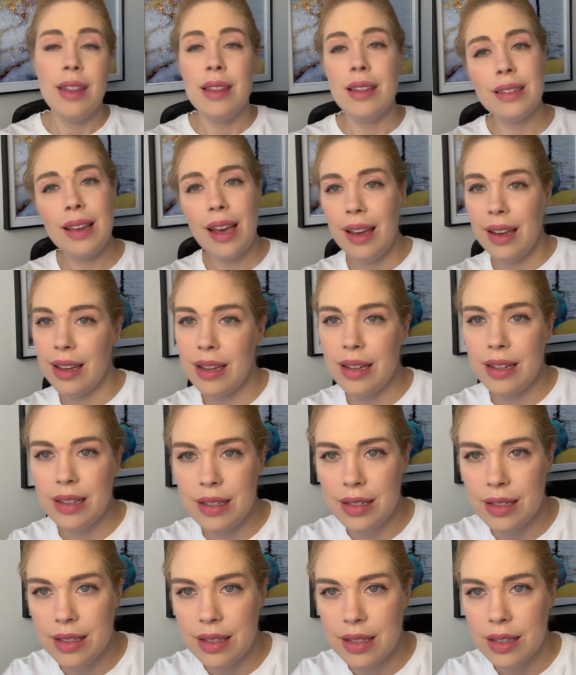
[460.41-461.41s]
This guy
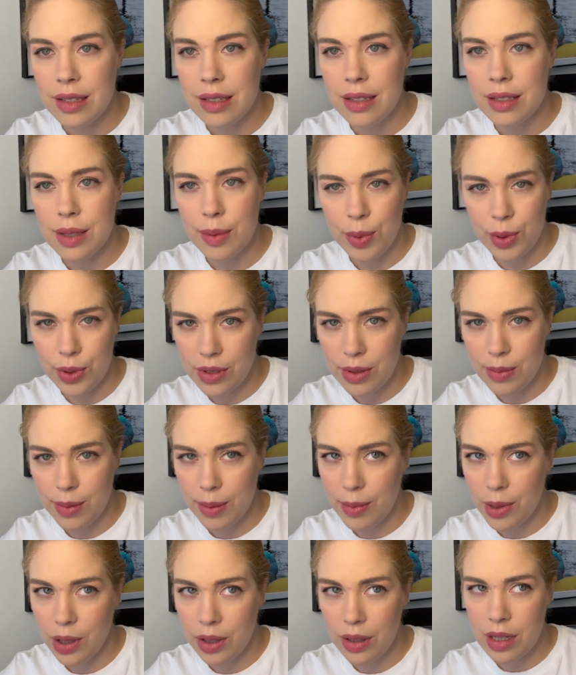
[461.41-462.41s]
is supposed to be
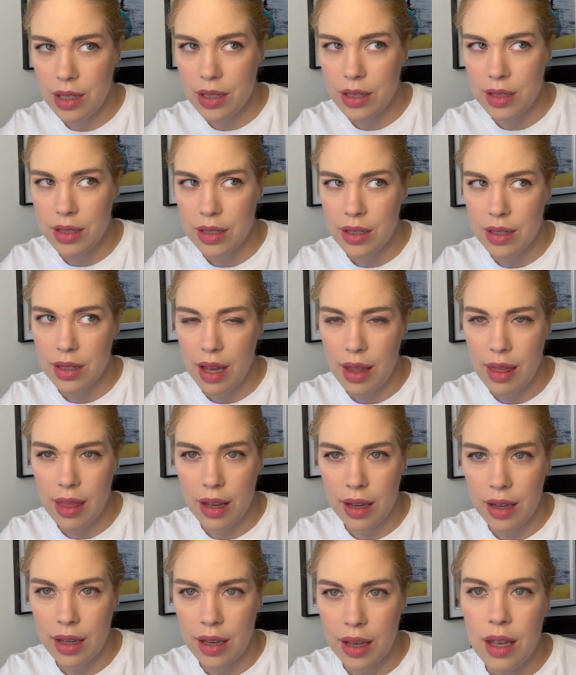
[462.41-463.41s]
mirrorless, I
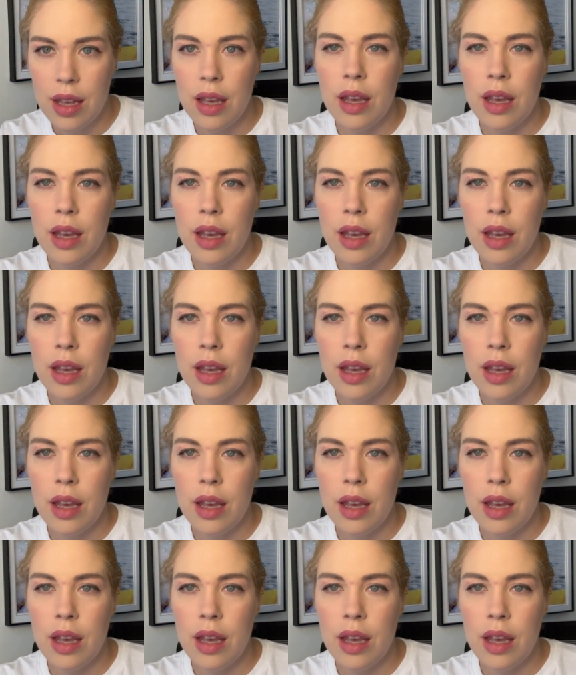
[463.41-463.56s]
think.